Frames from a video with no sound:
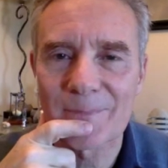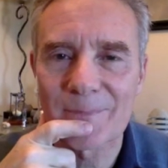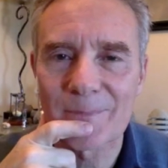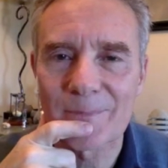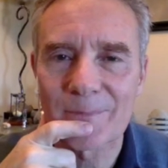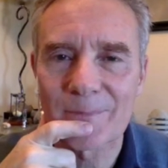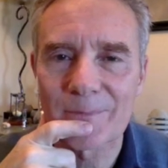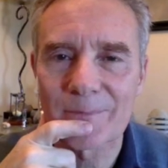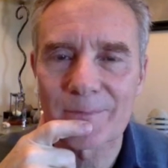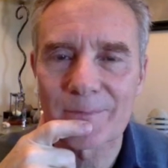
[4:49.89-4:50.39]

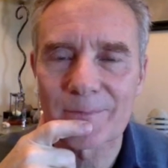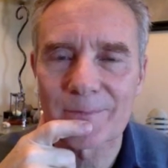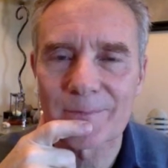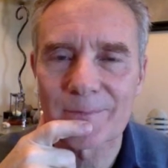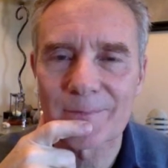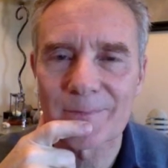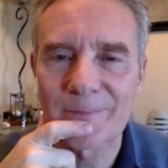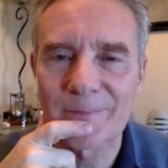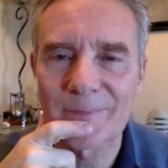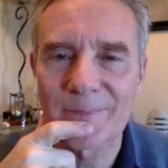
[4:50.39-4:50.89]

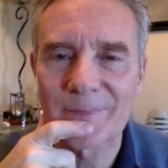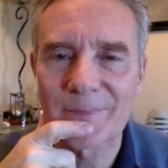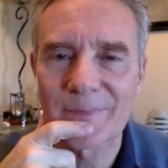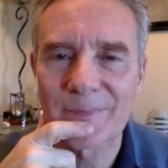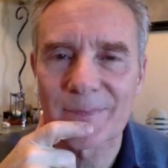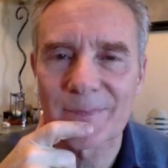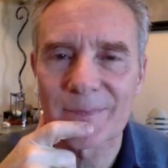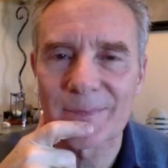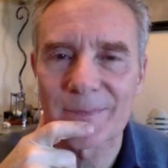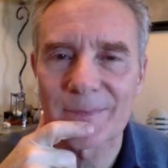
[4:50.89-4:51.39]

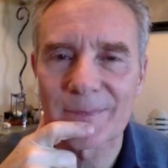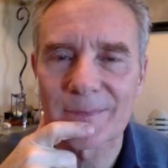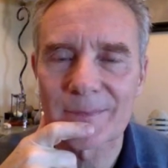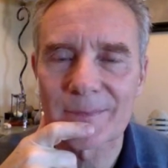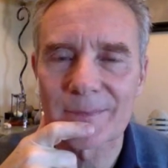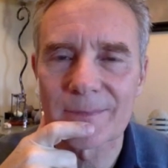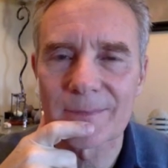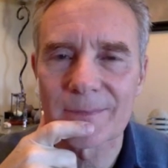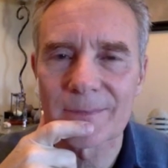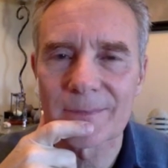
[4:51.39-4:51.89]

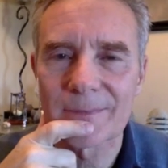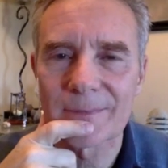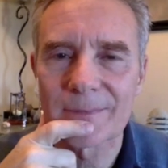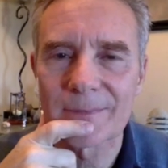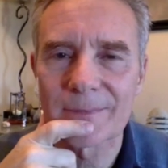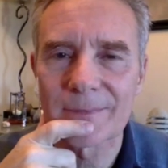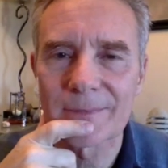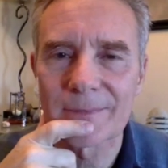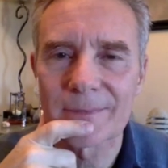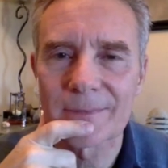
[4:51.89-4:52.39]

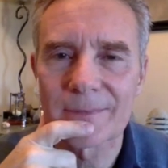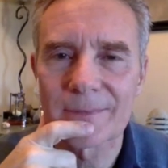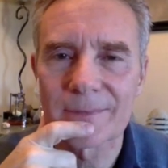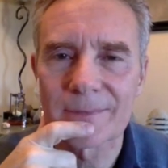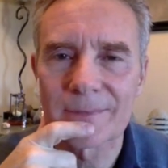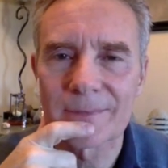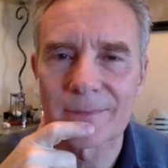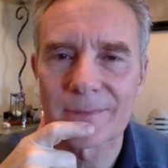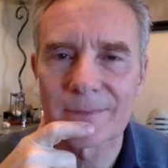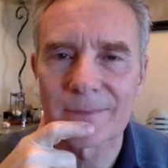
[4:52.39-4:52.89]

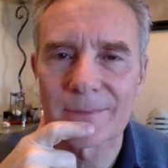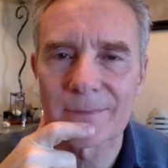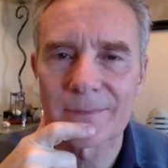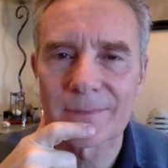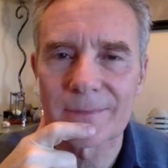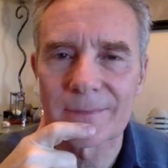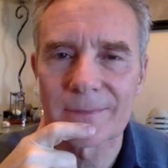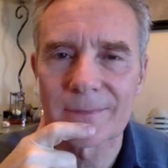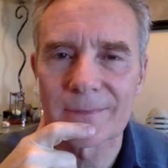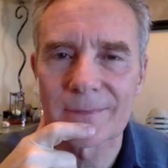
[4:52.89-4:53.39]

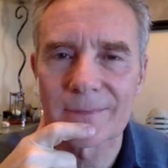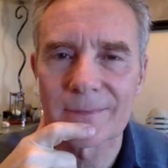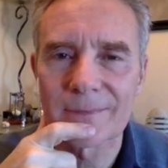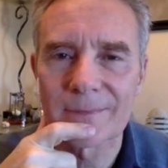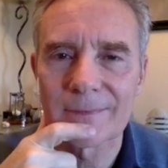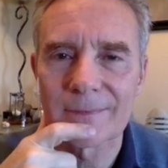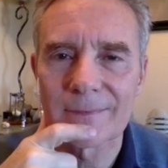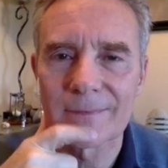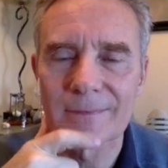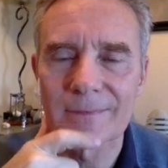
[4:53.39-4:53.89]

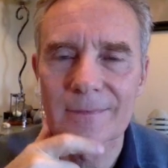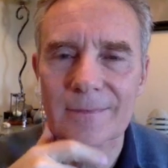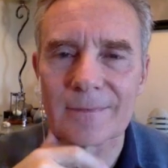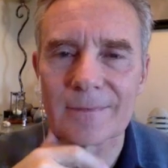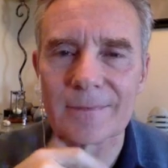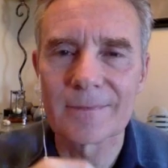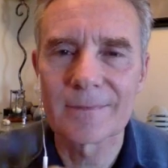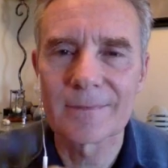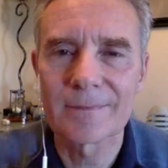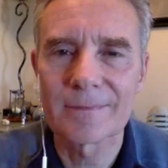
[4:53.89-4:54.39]

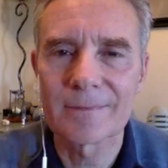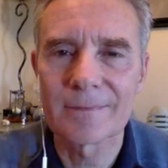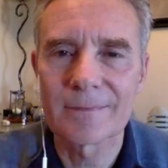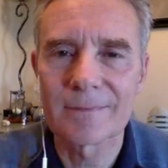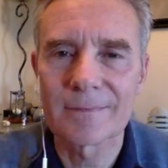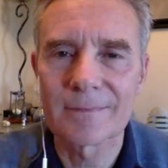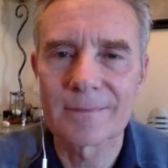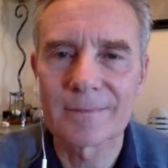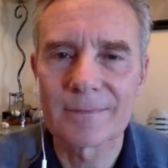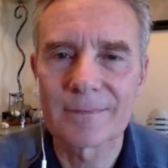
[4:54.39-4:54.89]

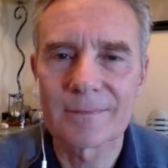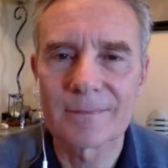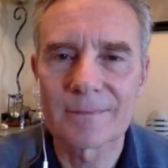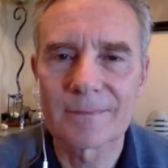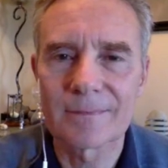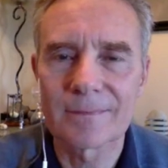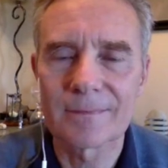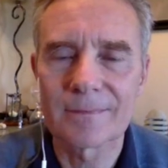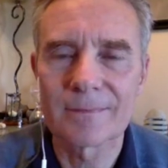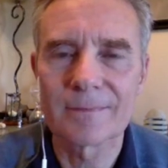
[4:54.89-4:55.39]

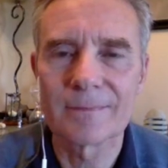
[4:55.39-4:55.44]
The person shown says nothing.